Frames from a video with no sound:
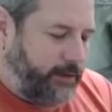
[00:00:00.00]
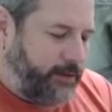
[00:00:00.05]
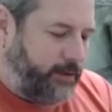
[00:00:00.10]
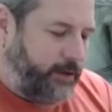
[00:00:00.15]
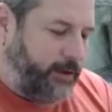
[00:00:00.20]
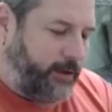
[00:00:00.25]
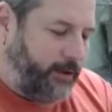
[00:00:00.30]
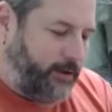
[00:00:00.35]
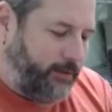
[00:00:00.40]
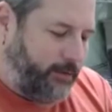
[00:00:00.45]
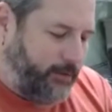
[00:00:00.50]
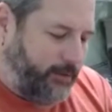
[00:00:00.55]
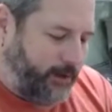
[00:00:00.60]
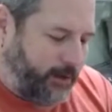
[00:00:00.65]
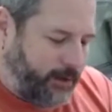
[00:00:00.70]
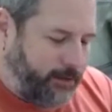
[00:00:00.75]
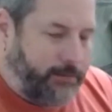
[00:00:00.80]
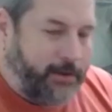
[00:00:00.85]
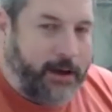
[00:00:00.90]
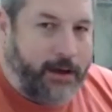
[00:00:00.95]

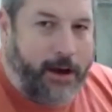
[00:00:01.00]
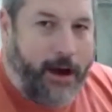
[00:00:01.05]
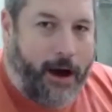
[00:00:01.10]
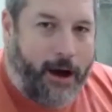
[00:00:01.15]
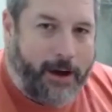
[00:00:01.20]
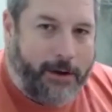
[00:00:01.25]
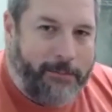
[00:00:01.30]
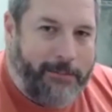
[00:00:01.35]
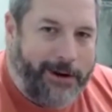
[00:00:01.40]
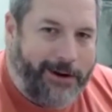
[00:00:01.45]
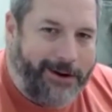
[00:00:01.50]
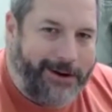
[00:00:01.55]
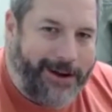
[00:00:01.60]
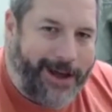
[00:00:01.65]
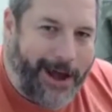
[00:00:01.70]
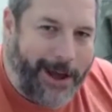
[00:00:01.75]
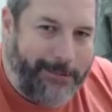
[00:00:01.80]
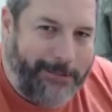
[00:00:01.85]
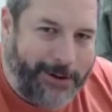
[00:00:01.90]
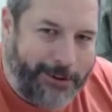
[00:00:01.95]
the cog
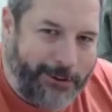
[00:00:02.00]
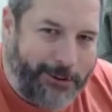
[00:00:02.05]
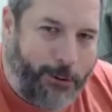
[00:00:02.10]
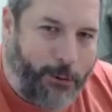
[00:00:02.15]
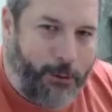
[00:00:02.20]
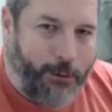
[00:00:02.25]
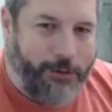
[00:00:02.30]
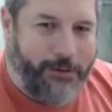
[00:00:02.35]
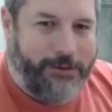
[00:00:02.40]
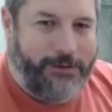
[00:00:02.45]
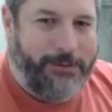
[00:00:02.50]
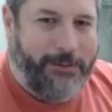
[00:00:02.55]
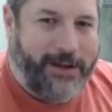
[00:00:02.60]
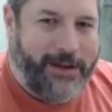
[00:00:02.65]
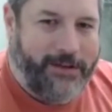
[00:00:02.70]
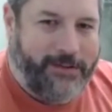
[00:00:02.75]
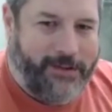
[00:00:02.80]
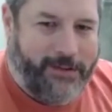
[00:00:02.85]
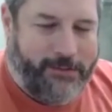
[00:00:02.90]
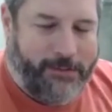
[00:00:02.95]
paradigm to cores
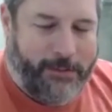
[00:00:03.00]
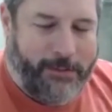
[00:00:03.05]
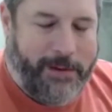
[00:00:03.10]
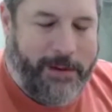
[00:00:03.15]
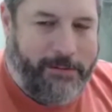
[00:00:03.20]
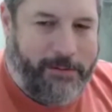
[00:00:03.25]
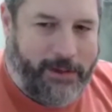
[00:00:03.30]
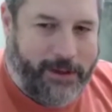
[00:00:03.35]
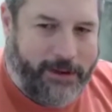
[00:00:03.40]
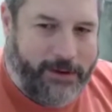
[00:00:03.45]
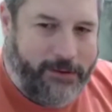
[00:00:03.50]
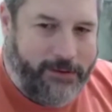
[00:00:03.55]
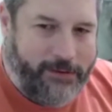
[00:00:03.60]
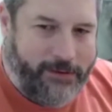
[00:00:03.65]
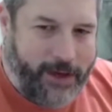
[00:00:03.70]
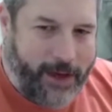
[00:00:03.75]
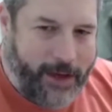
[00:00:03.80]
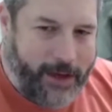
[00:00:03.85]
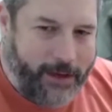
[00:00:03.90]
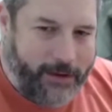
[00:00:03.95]
because that's what people
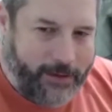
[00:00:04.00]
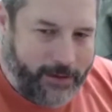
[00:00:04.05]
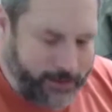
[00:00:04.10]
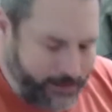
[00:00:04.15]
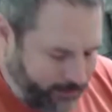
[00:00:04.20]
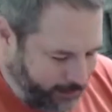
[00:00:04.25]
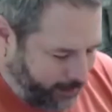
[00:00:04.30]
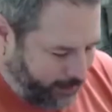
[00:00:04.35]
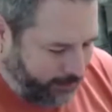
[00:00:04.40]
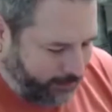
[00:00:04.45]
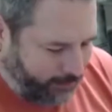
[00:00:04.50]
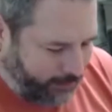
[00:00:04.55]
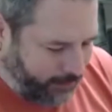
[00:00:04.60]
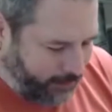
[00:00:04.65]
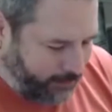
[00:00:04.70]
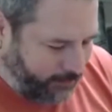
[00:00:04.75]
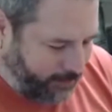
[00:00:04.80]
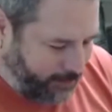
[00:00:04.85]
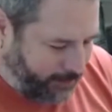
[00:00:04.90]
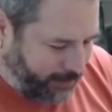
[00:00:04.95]
understand, and
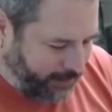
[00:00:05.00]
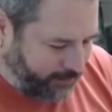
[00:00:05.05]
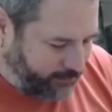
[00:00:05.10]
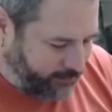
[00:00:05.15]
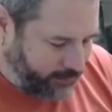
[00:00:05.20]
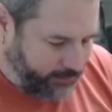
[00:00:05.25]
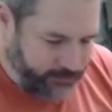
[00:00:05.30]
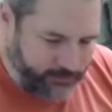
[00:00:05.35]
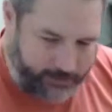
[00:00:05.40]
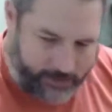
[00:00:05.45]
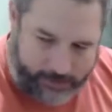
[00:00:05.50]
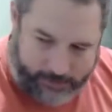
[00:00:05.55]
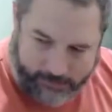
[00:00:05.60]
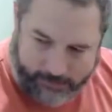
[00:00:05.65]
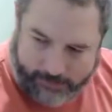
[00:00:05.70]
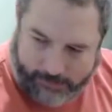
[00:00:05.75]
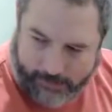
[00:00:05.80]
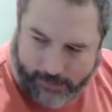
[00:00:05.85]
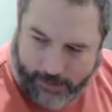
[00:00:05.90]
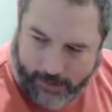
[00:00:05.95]
you know that makes good
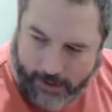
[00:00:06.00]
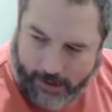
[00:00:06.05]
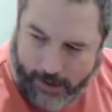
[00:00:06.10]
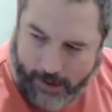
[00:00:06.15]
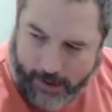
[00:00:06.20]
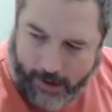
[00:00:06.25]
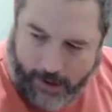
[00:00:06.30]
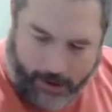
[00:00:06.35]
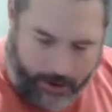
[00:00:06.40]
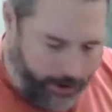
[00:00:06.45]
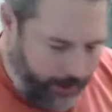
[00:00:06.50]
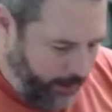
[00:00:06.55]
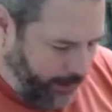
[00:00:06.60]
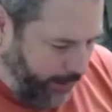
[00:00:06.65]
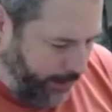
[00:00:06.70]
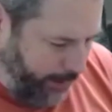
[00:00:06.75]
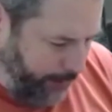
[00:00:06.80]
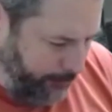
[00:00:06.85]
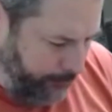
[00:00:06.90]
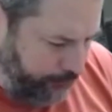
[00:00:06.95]
sense.
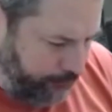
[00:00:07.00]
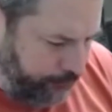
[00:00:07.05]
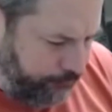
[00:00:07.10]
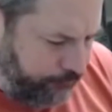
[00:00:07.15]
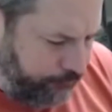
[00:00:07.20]
The